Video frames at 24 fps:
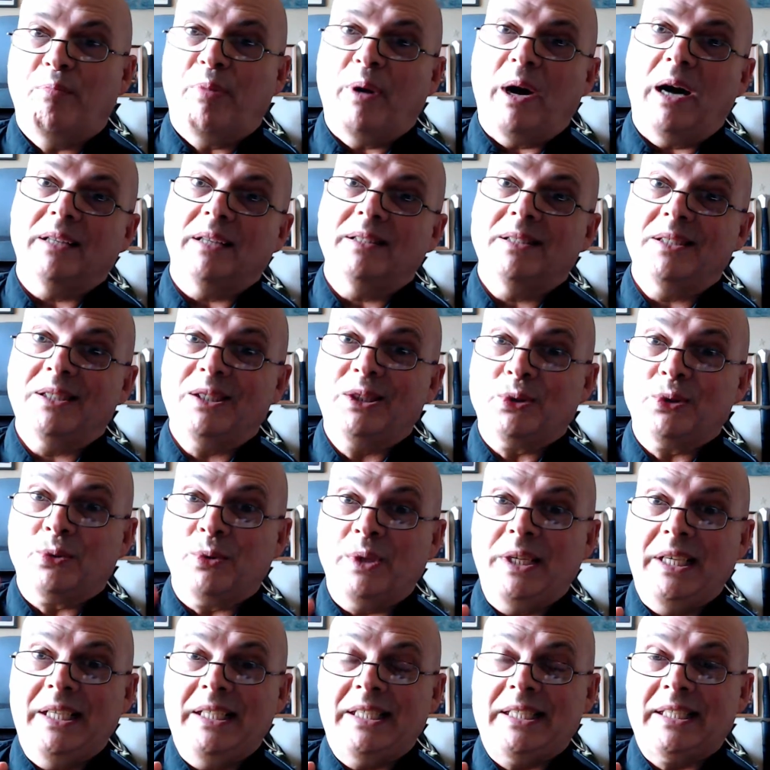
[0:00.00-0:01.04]
but the
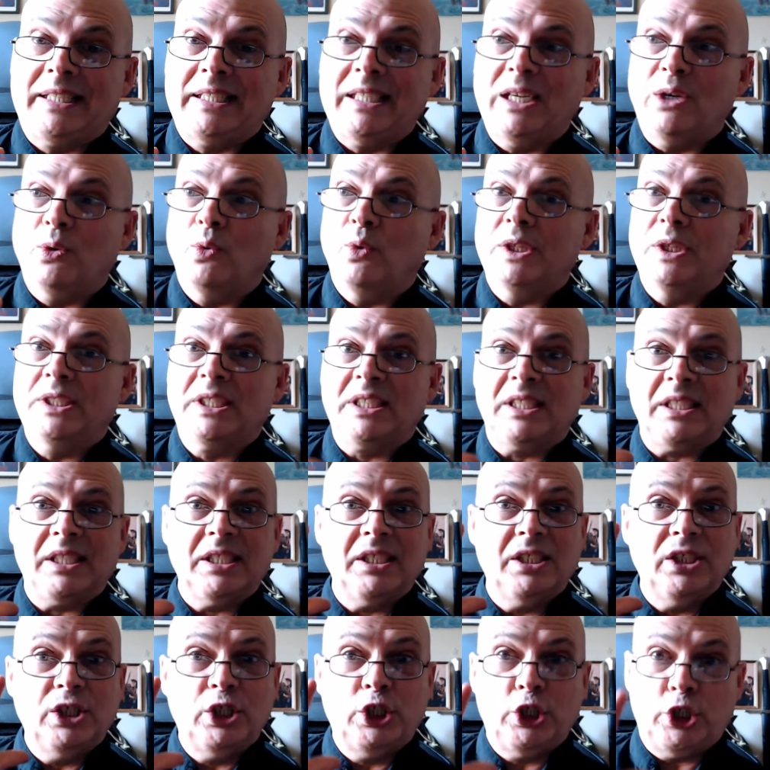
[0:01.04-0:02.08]
grease was
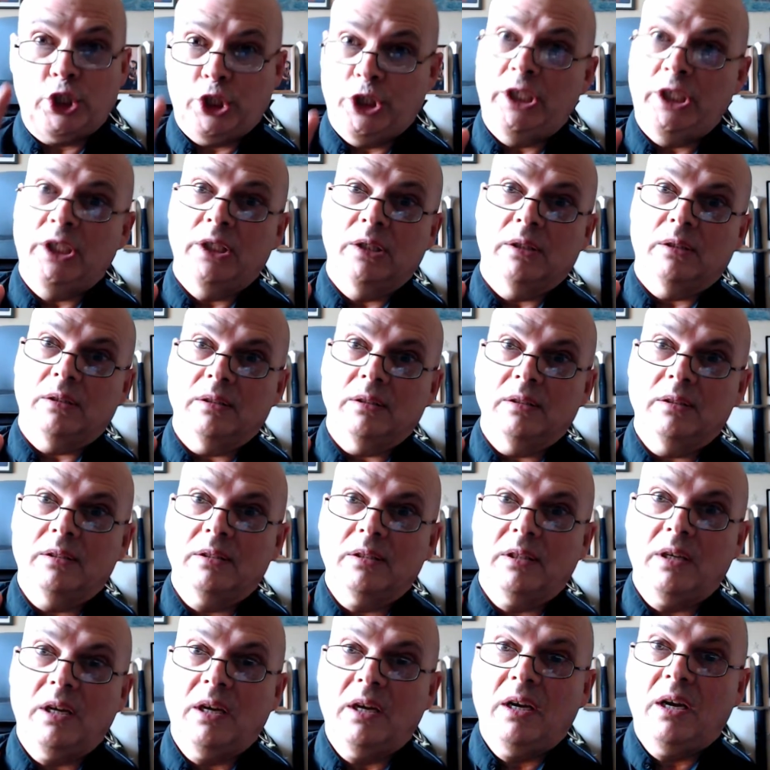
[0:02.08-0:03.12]

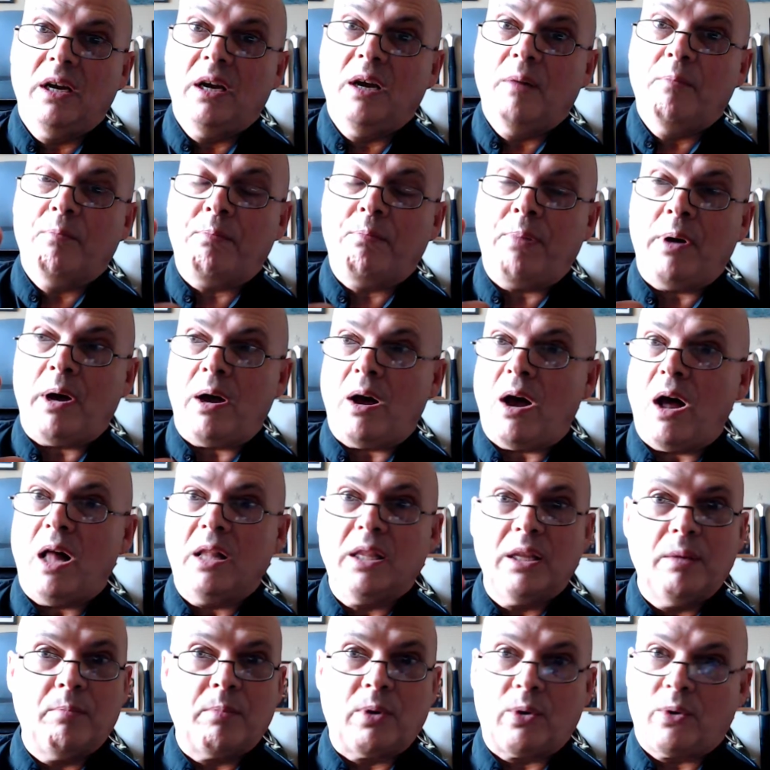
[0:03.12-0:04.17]
congealed,
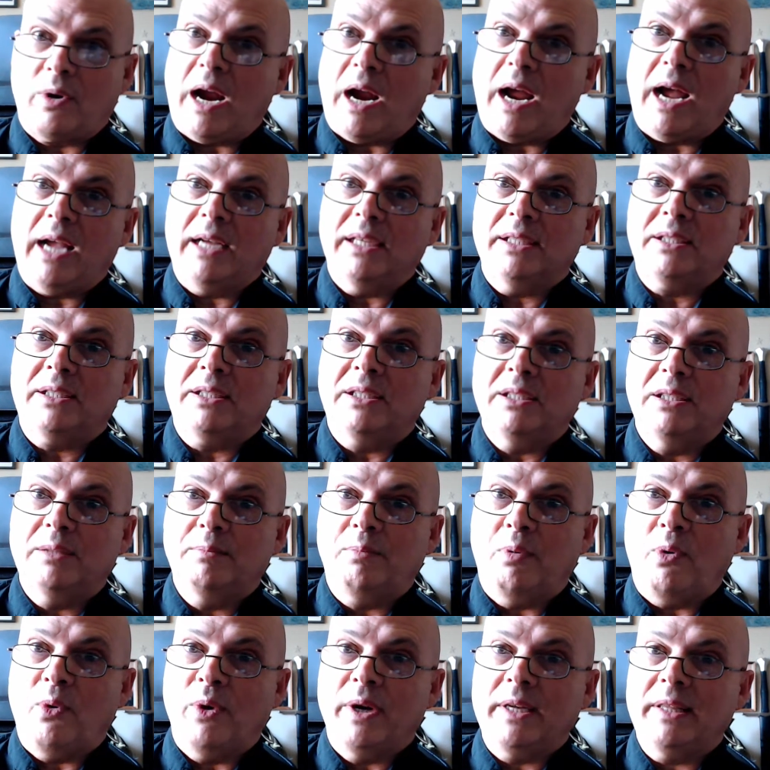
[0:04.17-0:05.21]
polymerized to the
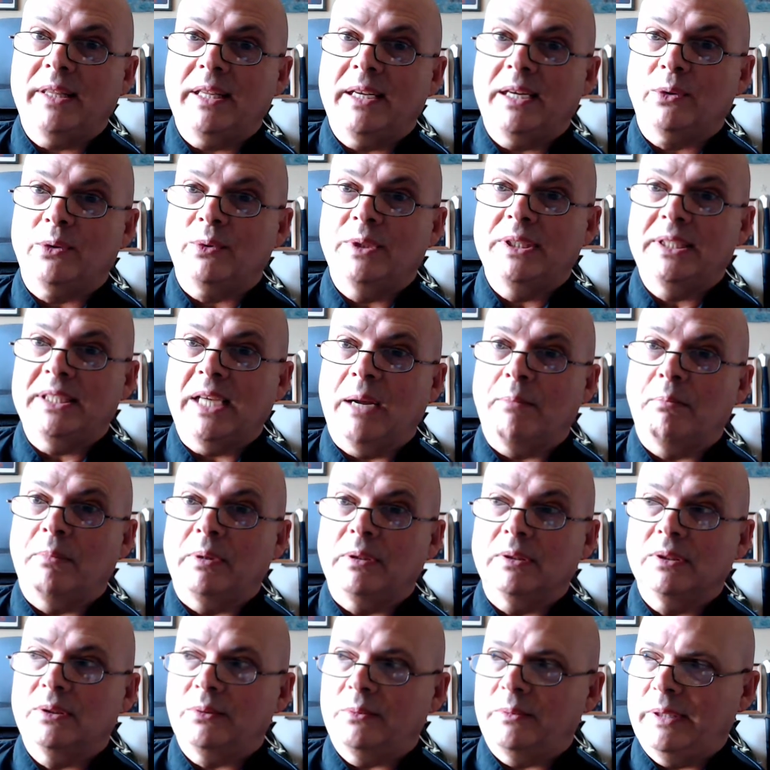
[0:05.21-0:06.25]
point that it
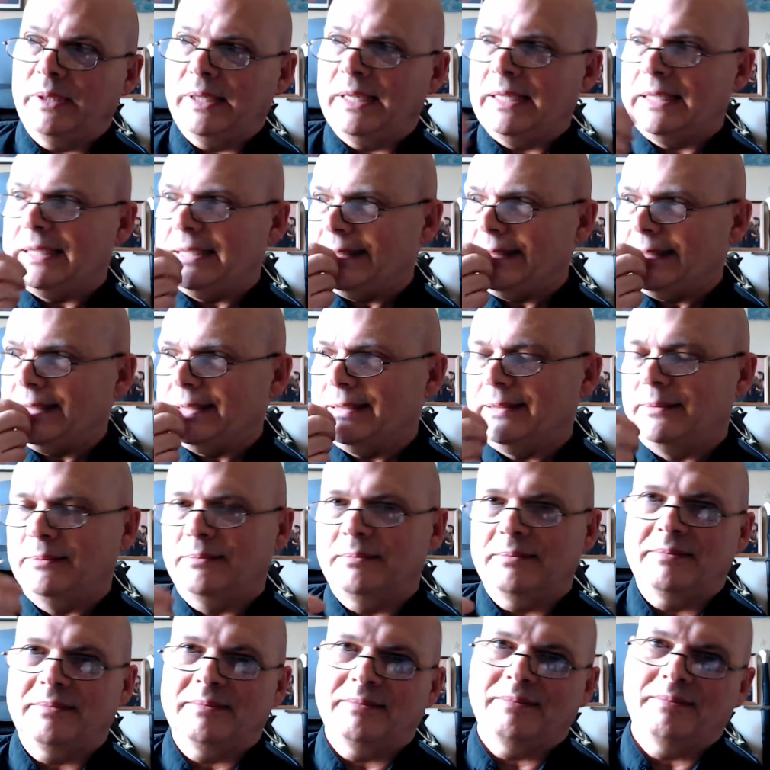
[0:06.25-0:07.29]
resembled, well,
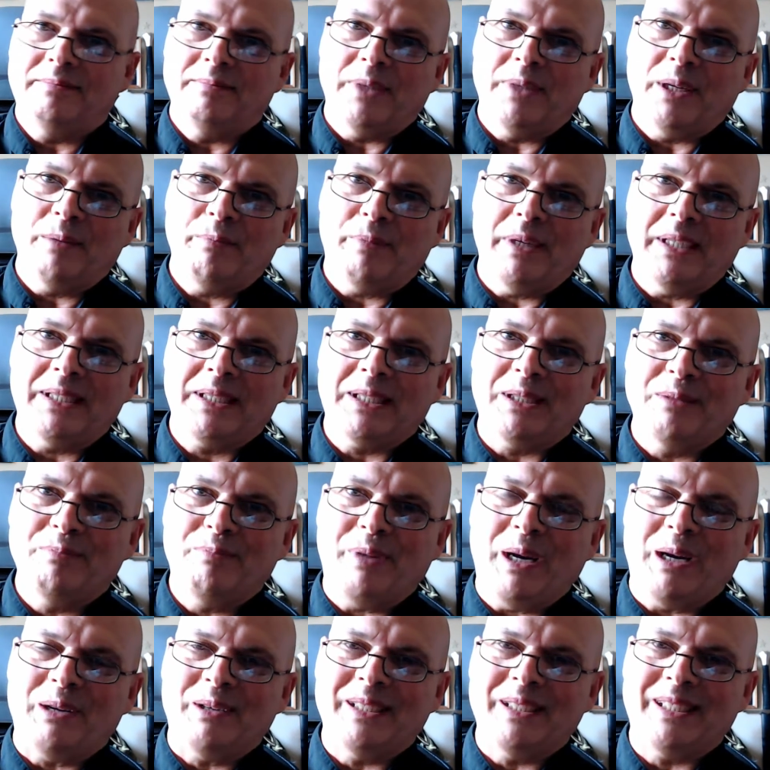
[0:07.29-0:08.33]
my best
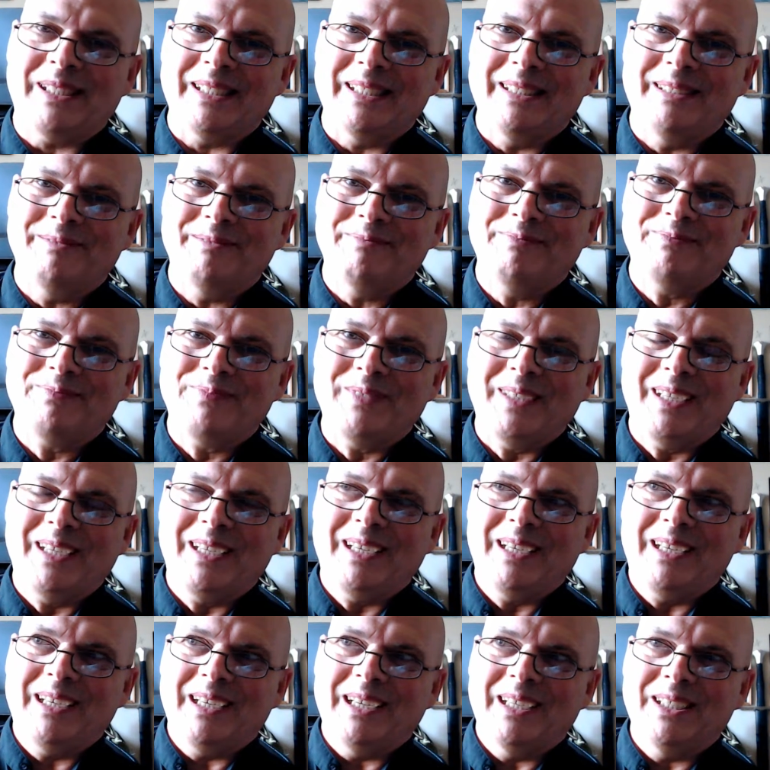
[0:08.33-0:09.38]
comparison,
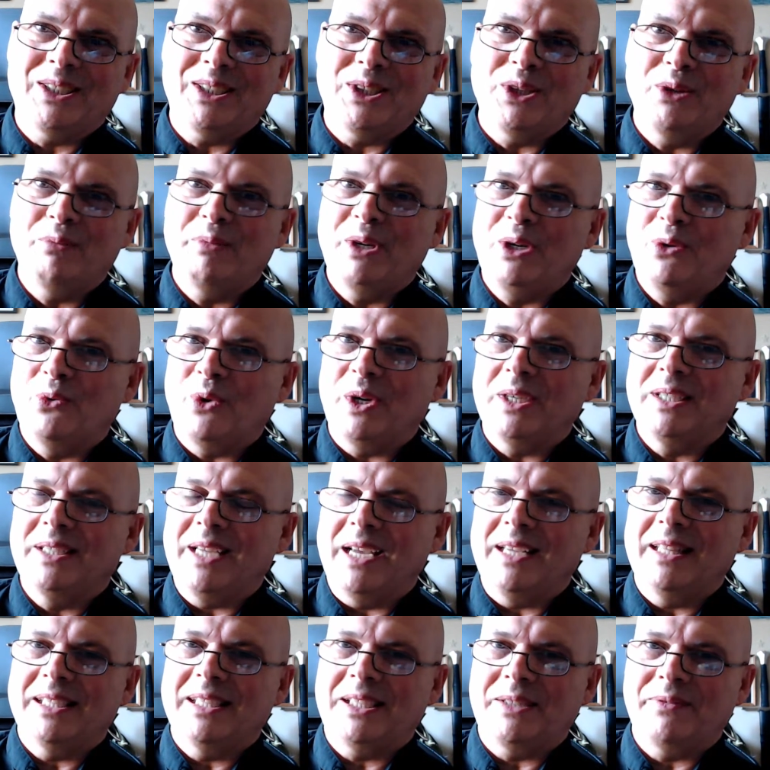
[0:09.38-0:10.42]
assuming one
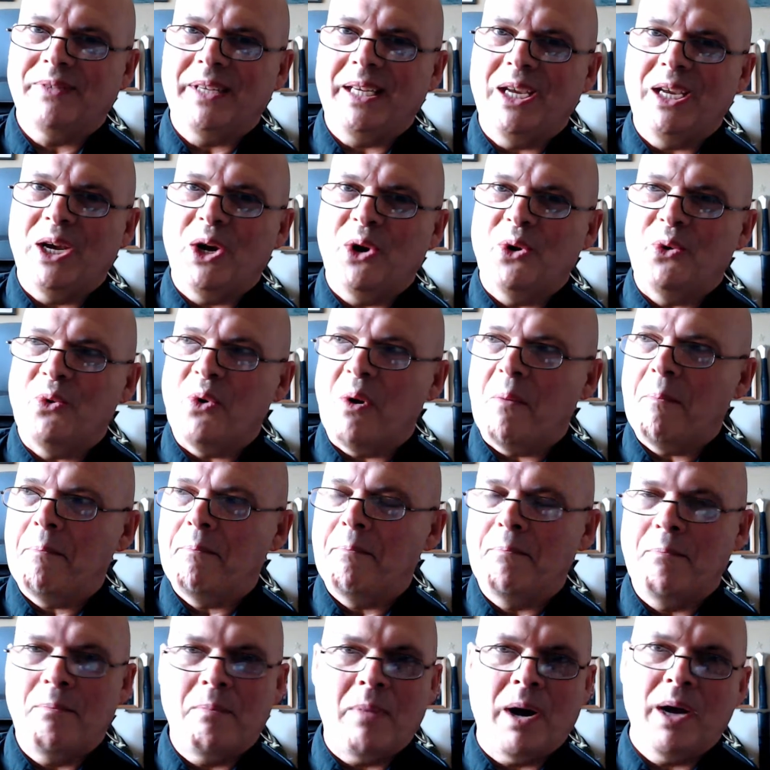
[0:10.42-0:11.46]
day this video
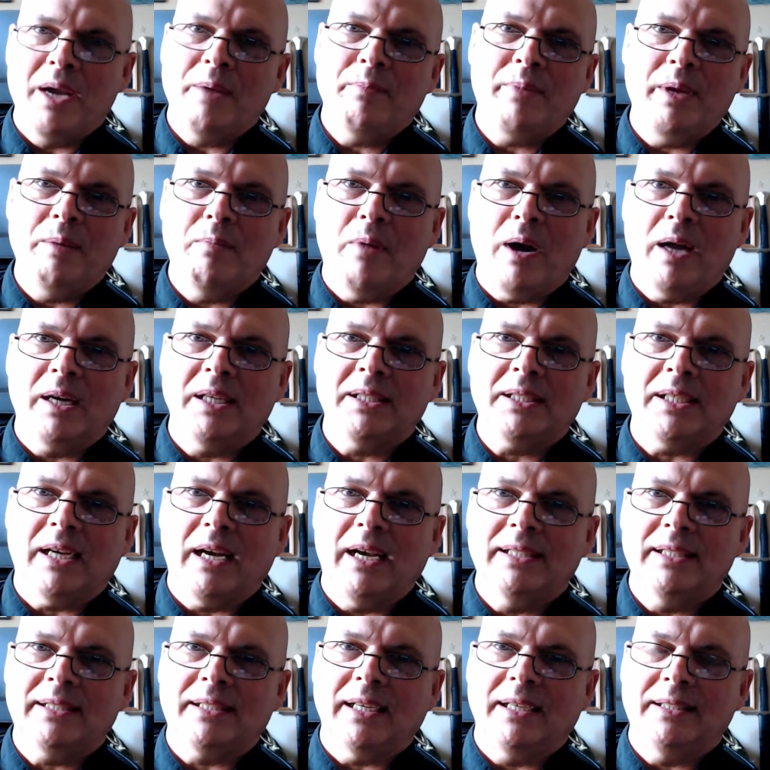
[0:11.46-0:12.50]
might be
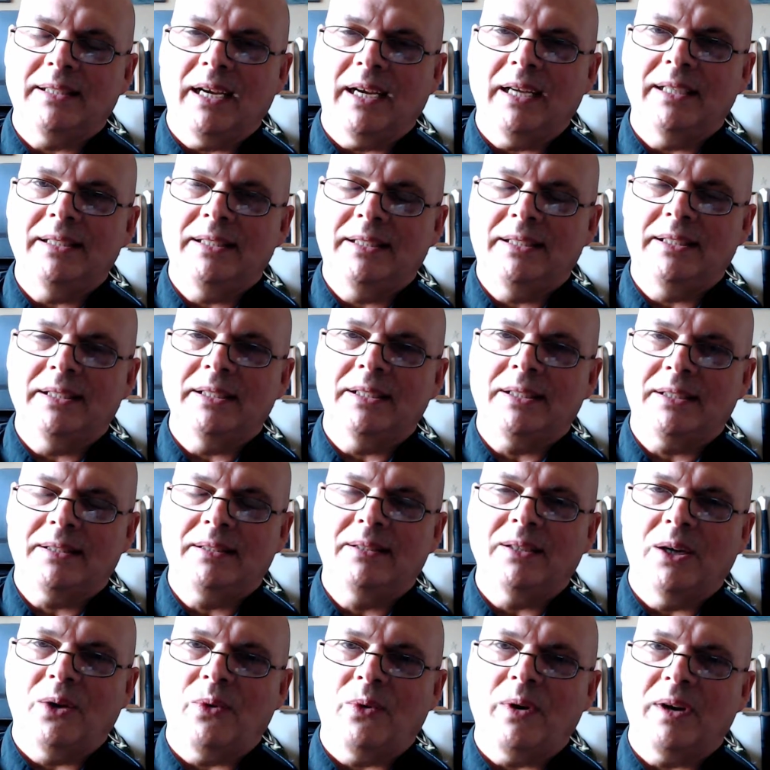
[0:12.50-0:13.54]
monetized, I
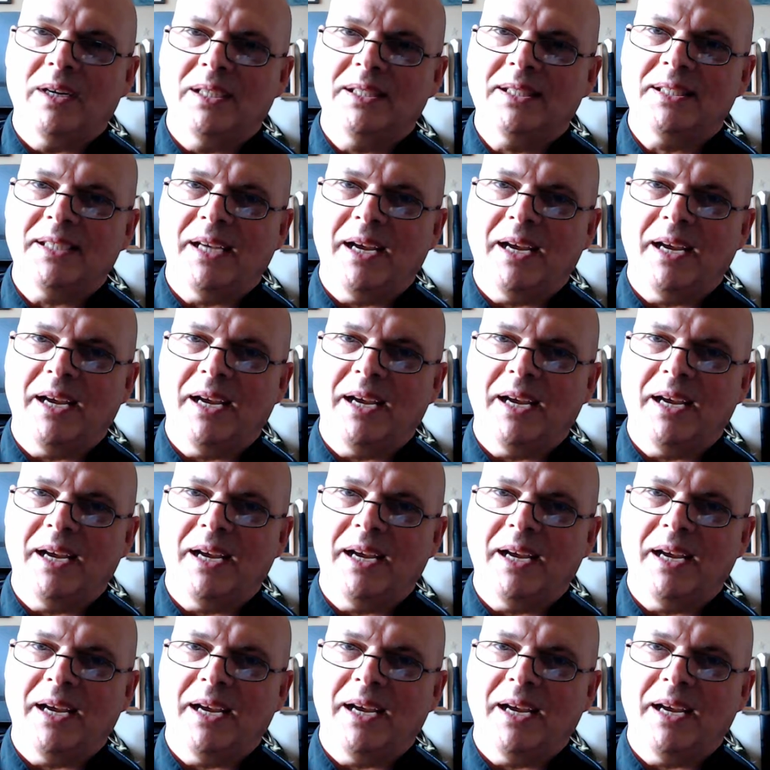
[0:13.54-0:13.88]
just don't want